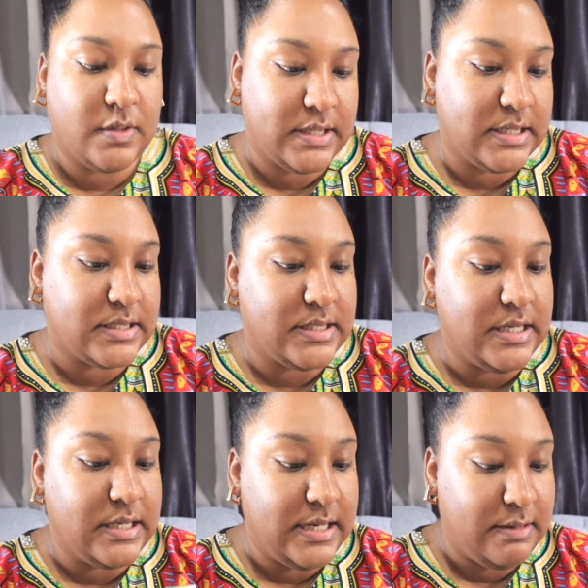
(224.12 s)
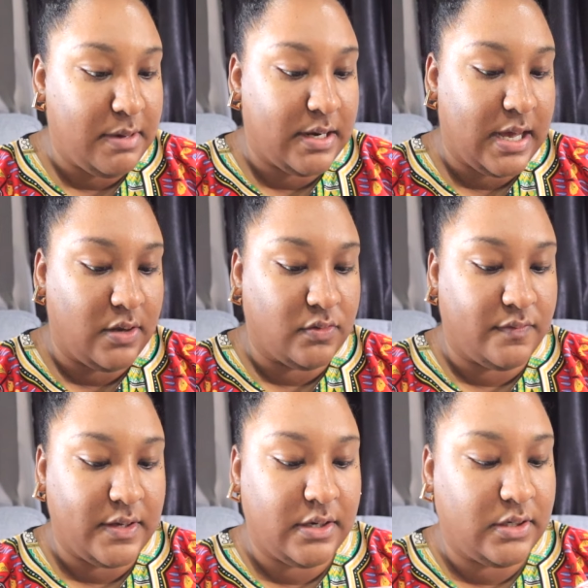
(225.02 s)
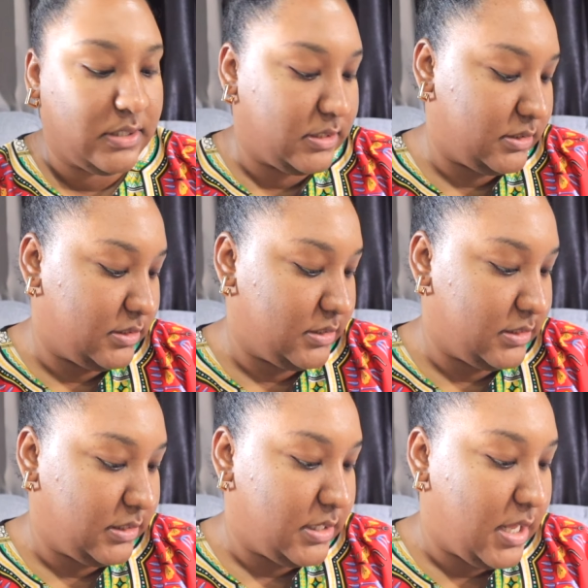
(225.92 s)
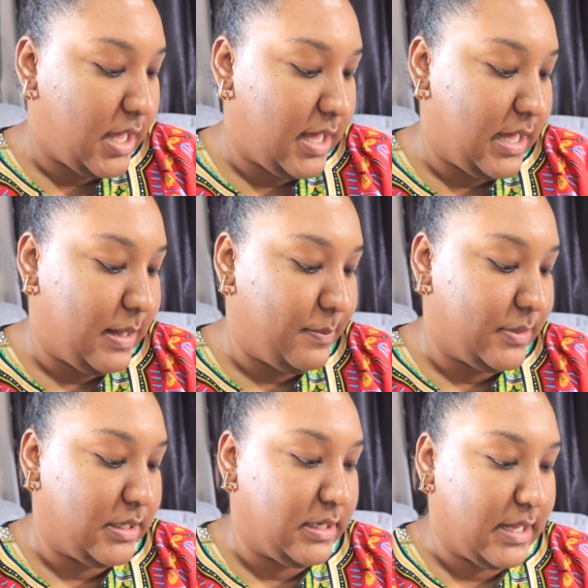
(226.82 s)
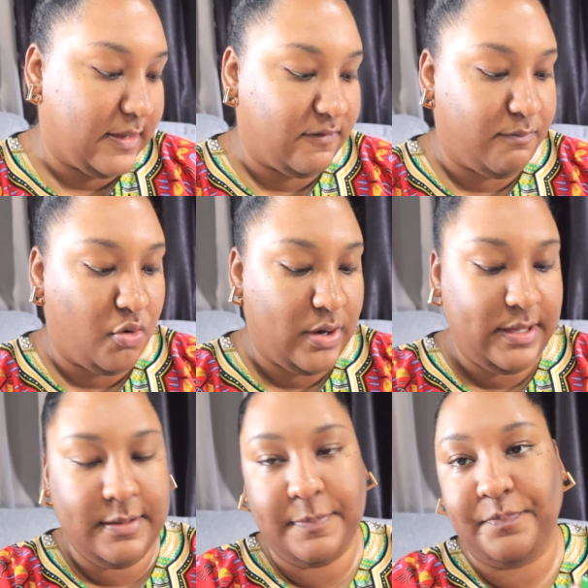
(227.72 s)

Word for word: one is the neem and aloe vera Life Boy.